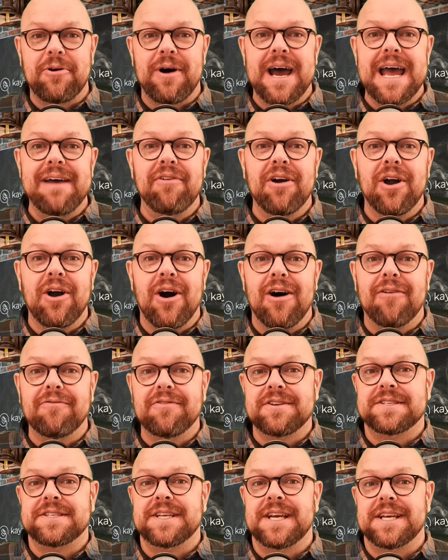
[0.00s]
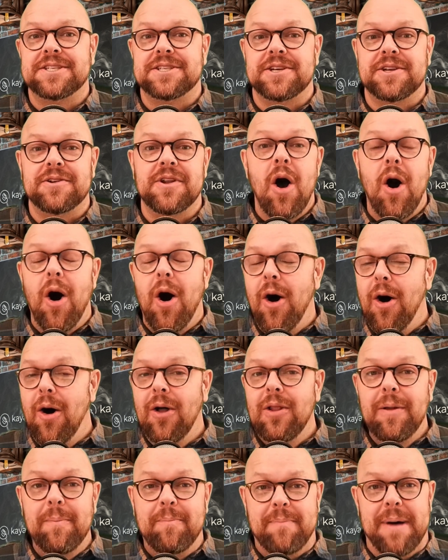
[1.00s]
I have a conversation
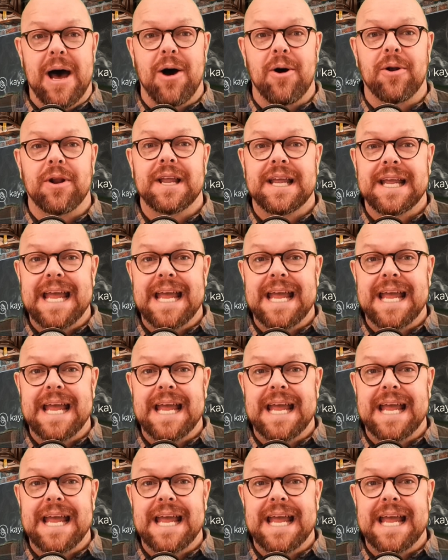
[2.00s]
all about